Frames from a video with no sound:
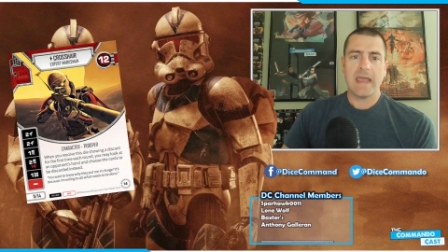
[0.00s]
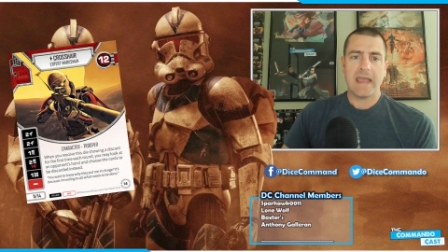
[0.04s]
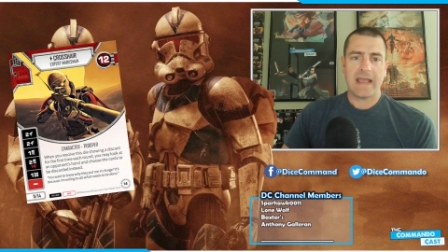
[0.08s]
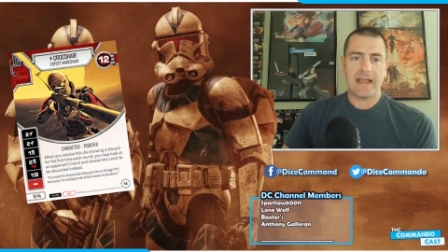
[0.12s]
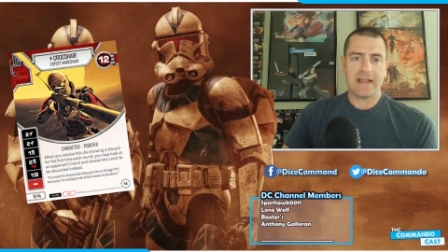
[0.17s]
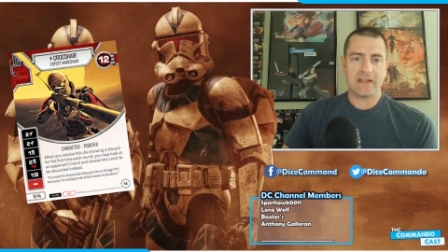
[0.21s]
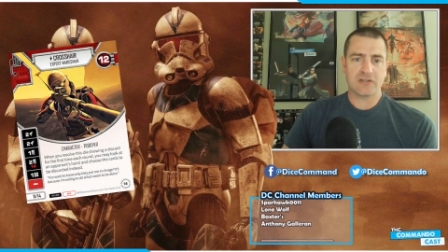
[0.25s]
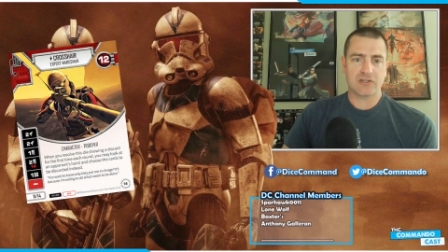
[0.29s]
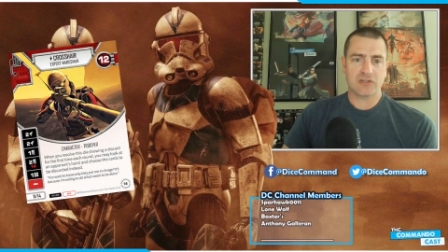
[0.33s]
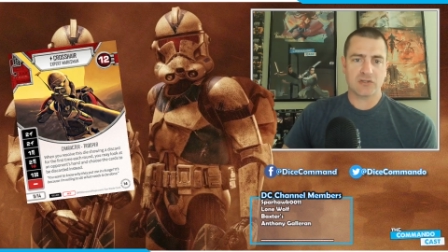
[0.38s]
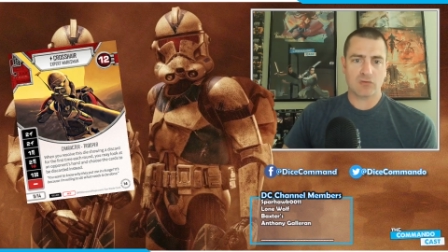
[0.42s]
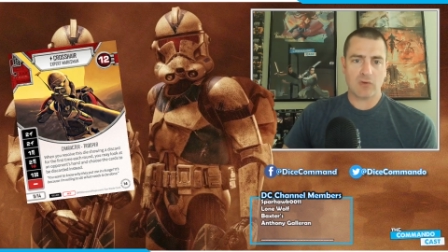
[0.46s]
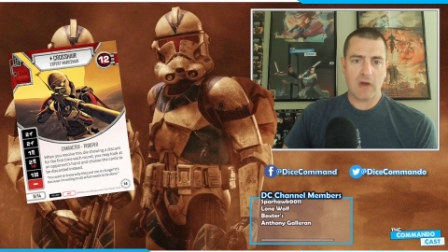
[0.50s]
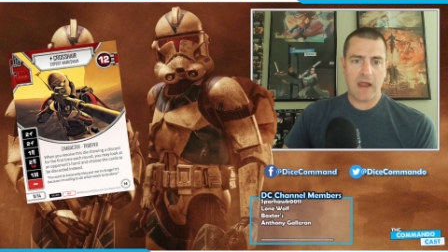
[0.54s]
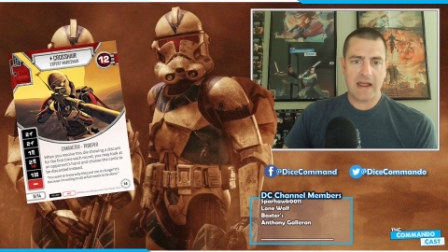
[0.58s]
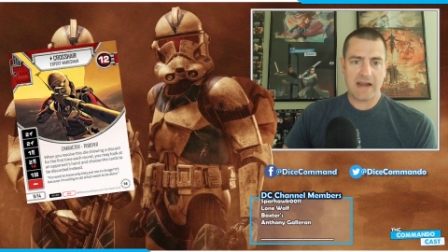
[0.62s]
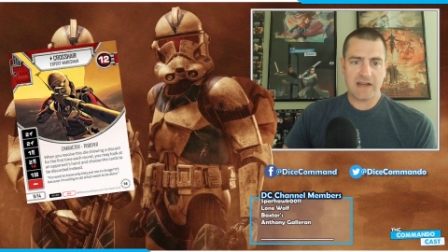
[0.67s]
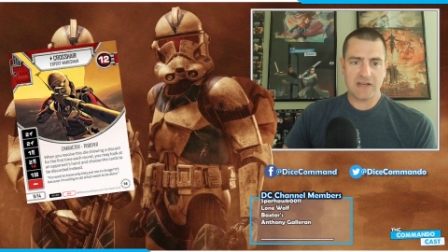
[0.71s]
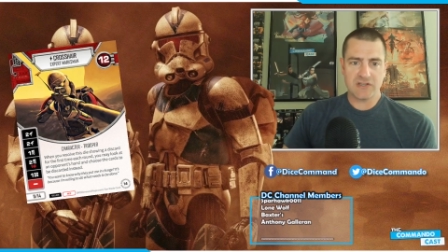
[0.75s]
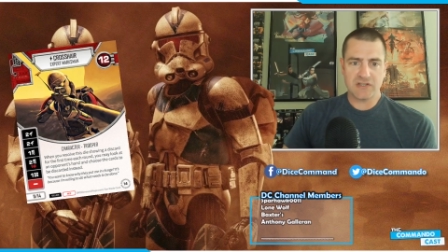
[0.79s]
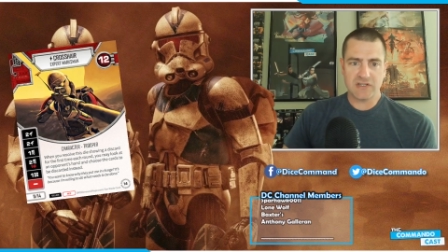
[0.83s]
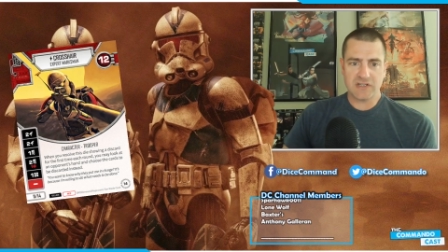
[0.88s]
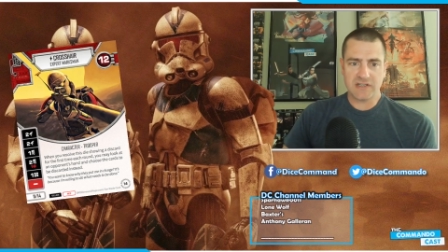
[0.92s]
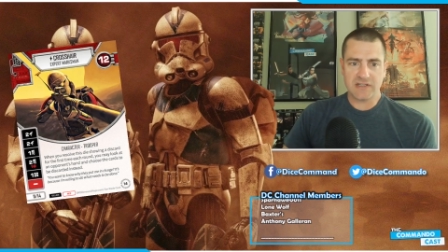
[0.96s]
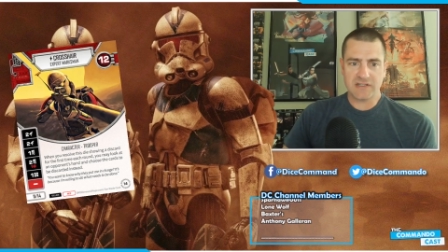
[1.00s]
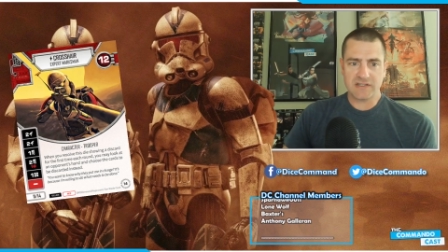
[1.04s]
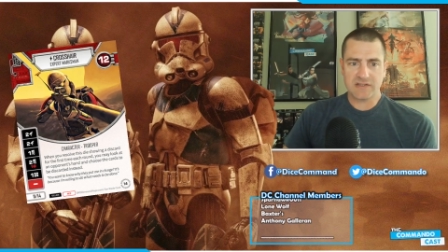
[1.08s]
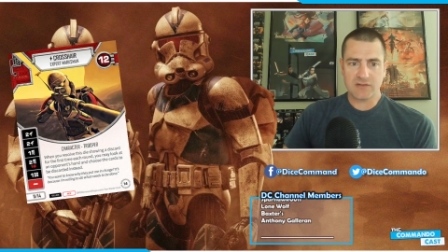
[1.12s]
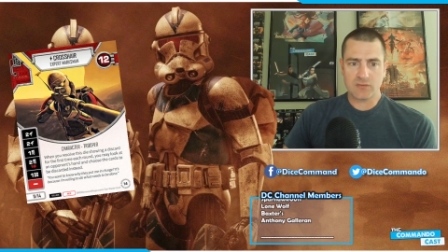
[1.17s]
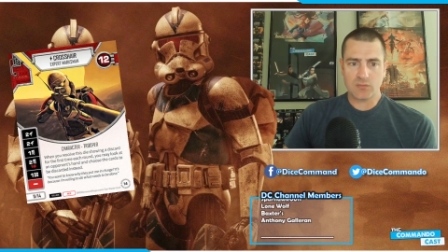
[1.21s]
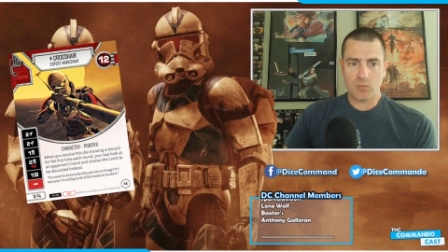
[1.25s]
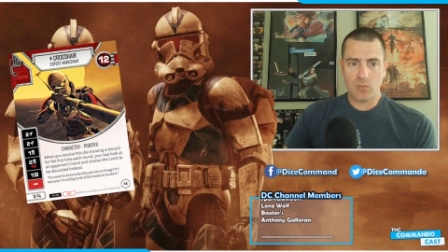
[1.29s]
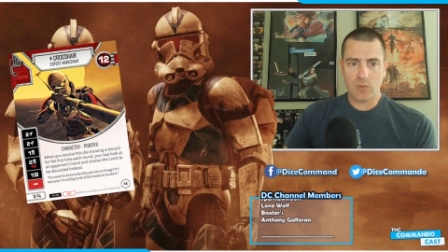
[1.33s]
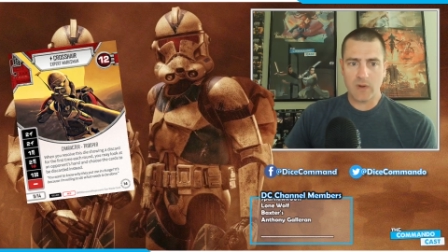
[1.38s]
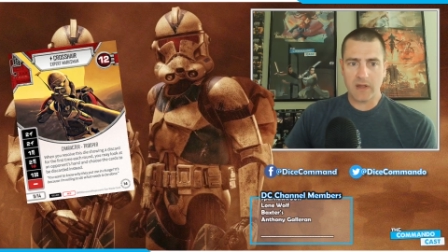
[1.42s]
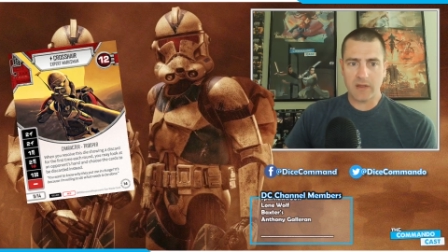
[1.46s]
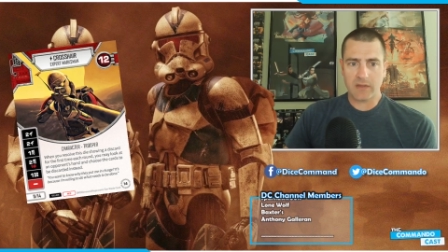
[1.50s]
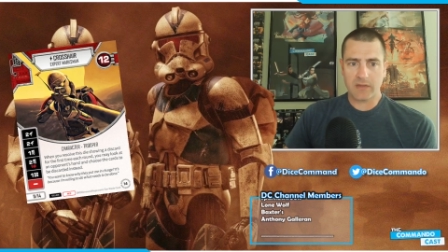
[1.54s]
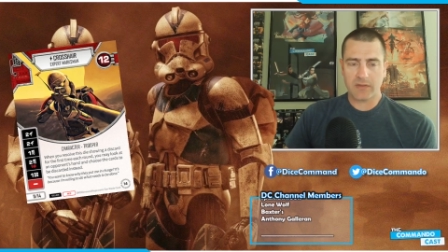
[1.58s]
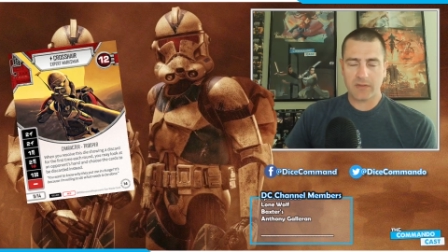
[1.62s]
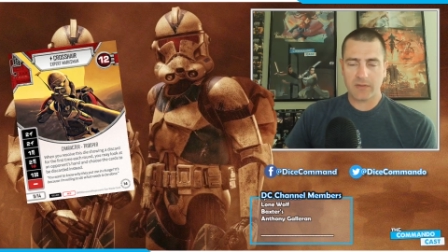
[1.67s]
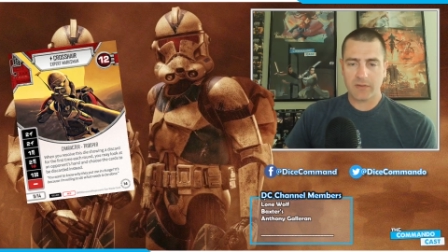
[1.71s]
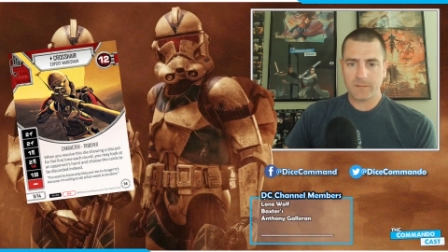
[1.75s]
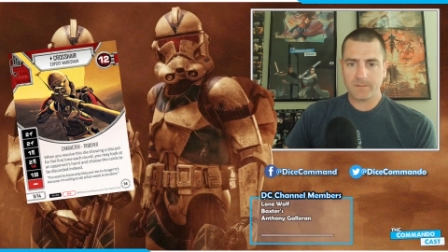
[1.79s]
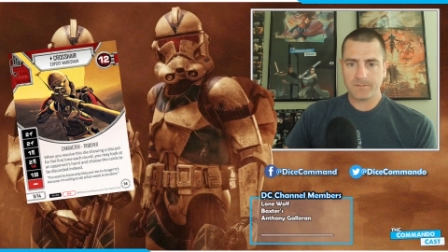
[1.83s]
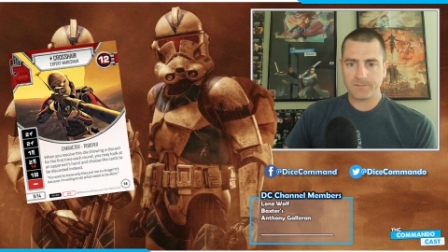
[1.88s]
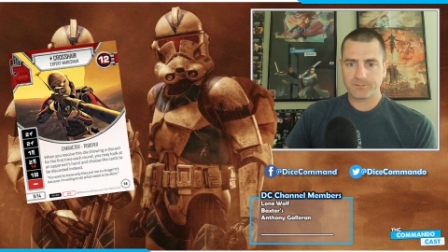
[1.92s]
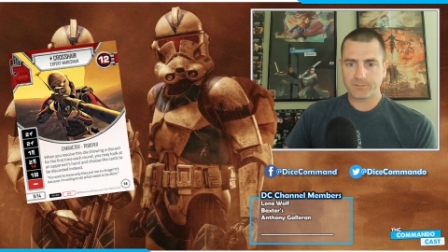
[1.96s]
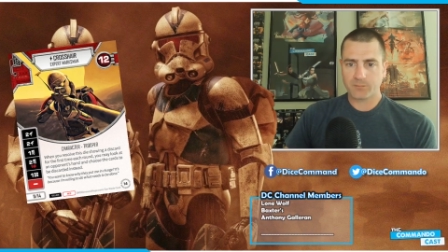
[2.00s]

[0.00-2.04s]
and strategies with